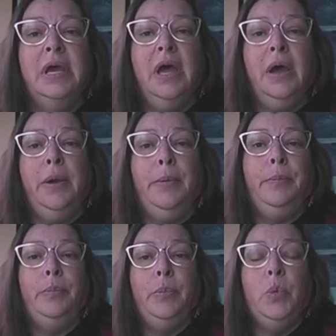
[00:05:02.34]

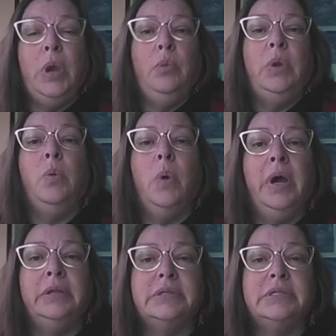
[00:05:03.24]
um, what we
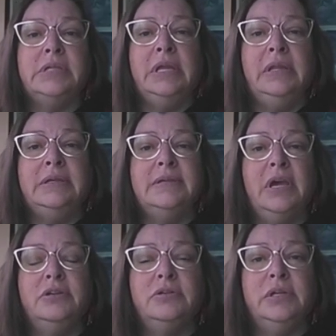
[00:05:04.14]
want in this
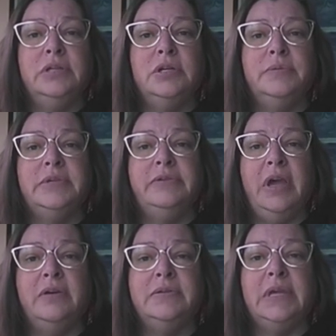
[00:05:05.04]
country in terms of
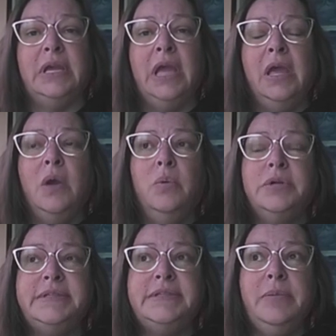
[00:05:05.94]
housing.
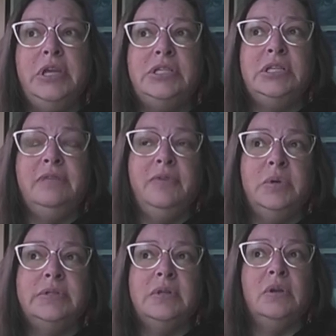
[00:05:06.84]
Whereas CMHC
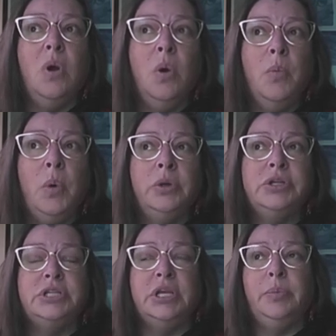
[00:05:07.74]
focused on home
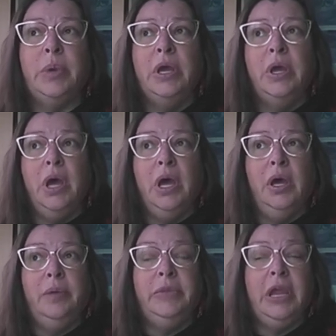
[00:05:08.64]
ownership,
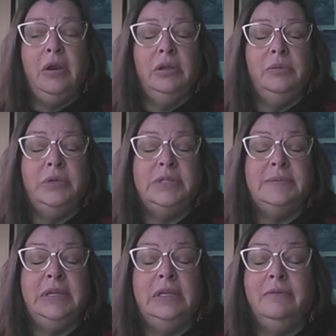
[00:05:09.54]
um, Carolyn
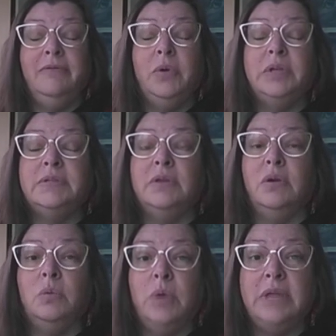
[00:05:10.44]
Whitzman focused
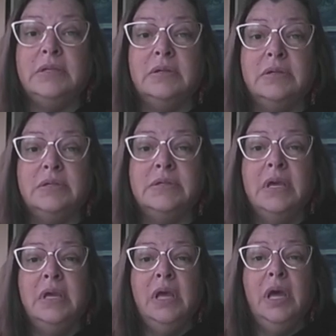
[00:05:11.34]
on rentals.
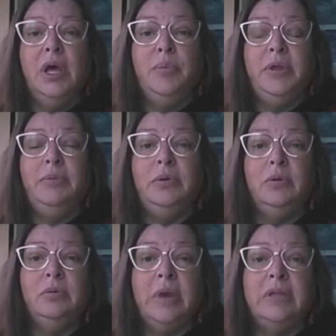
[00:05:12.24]
Uh, people
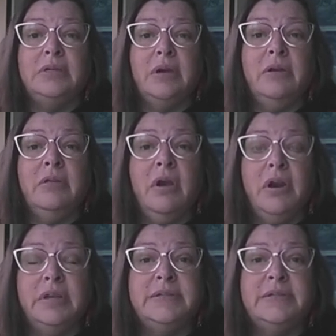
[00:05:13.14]
who rent are the
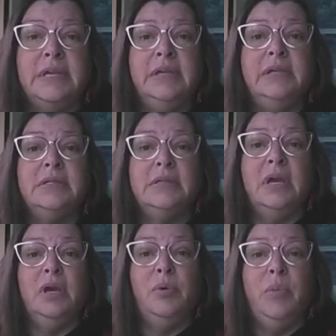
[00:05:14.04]
hardest hit
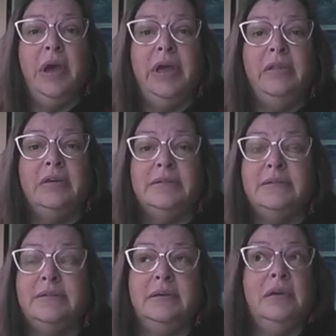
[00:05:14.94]
uh, by
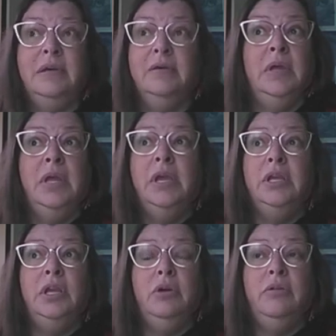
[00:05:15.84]
this, uh,
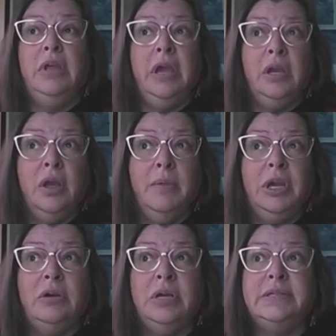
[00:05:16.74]
you know, the
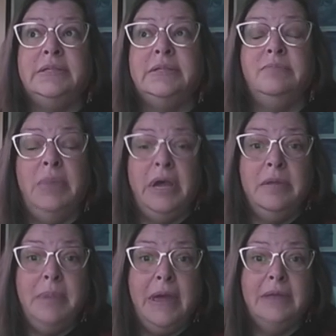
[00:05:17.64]
economic crisis, by
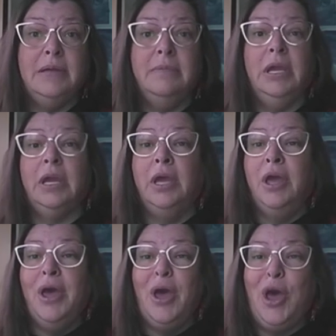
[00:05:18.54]
the pandemic.
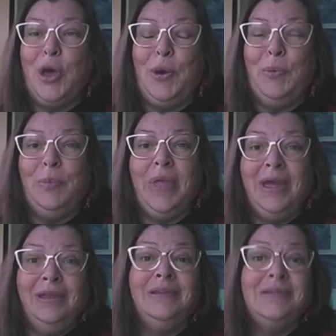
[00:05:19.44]
Um,
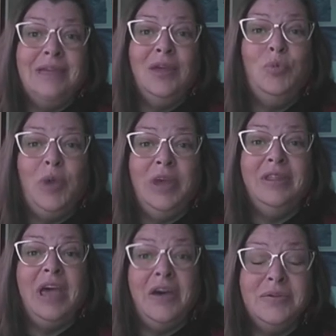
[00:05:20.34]
and and by the
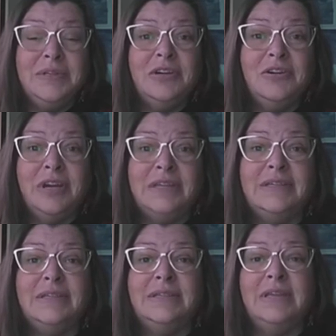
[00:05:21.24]
housing
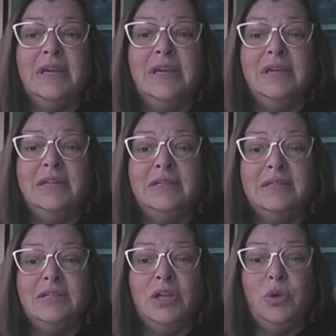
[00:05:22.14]
crisis. And
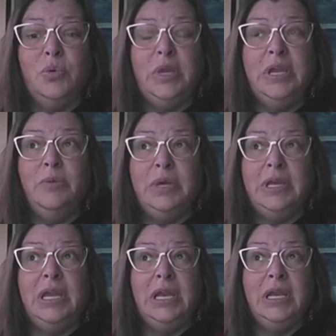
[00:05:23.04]
you know, we would
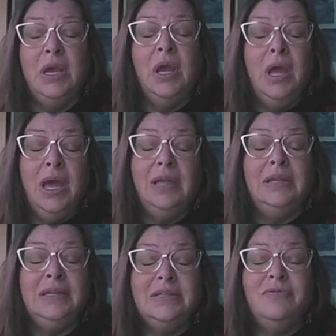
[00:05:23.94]
need at
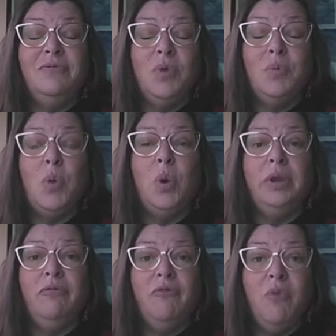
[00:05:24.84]
least
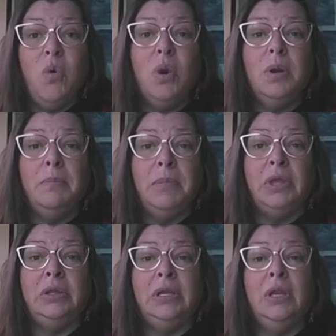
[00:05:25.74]
4.4
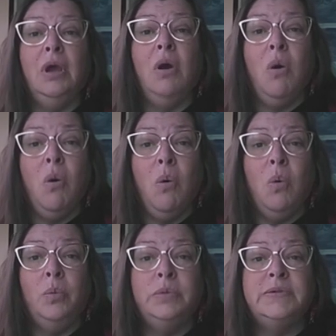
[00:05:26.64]
million
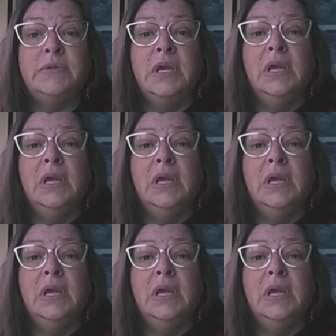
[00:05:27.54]
homes